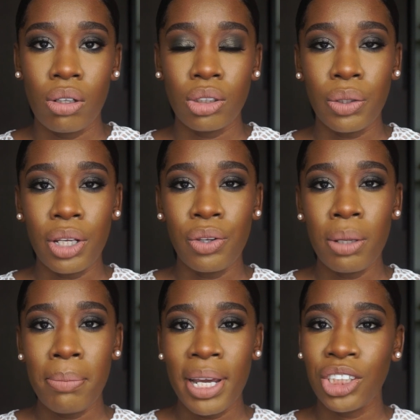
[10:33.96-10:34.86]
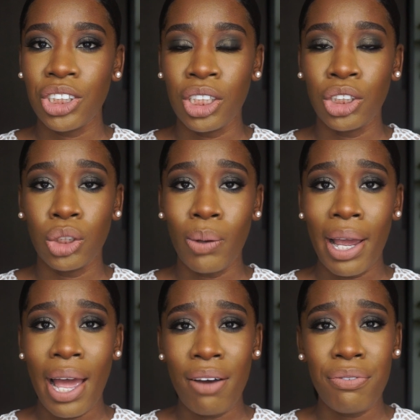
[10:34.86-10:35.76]
So the only major issue I
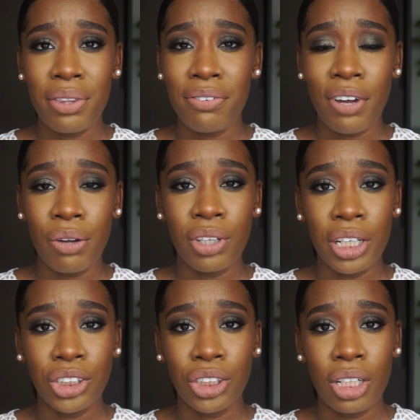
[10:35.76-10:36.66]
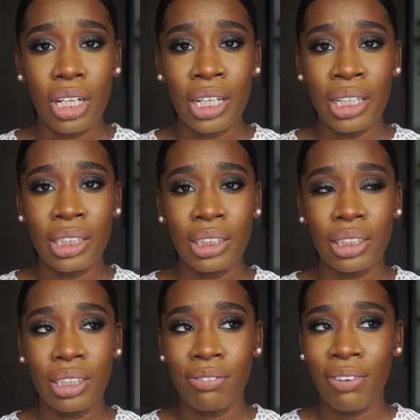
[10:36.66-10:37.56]
have with the foundation
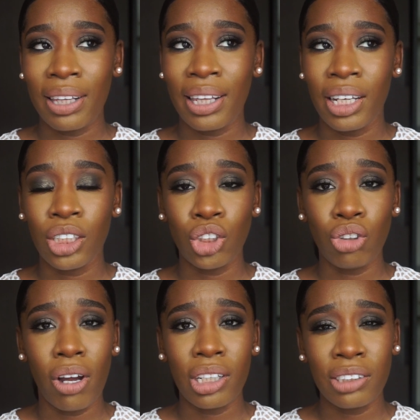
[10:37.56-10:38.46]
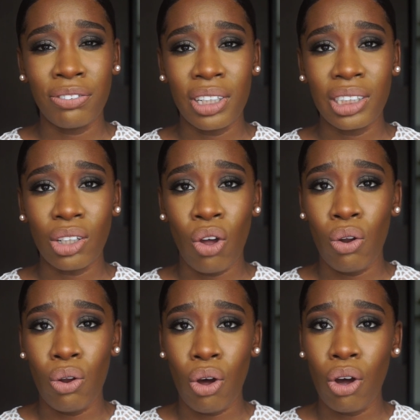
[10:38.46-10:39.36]
is the fact that it transfers a
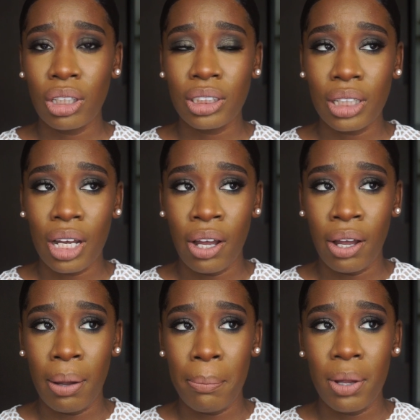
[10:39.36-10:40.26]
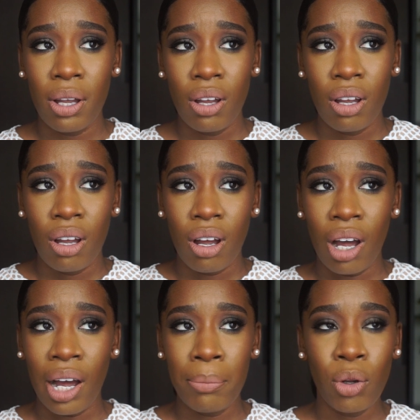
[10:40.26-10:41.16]
lot.
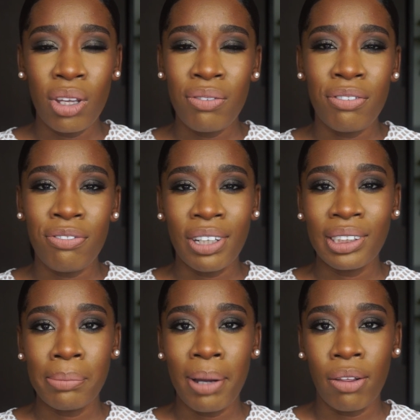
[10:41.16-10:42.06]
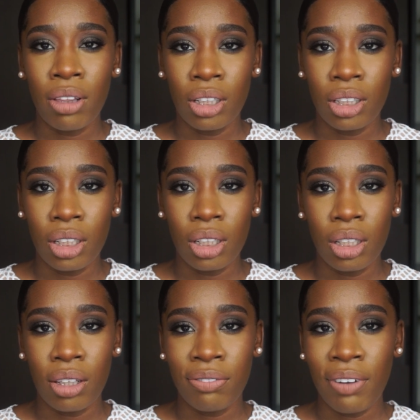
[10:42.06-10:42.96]
I'm not even fussed about the
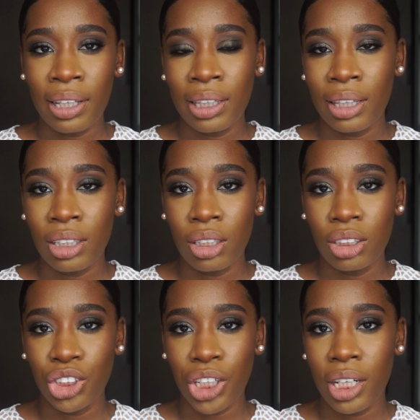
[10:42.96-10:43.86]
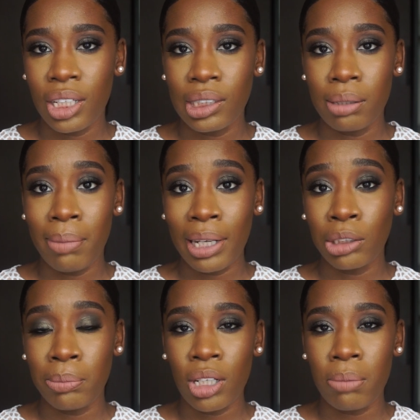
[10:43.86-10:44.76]
fact that the shade doesn't
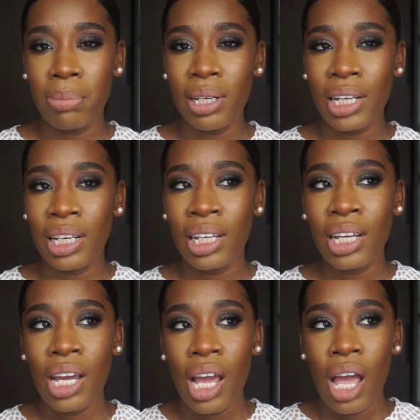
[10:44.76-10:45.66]
match me completely,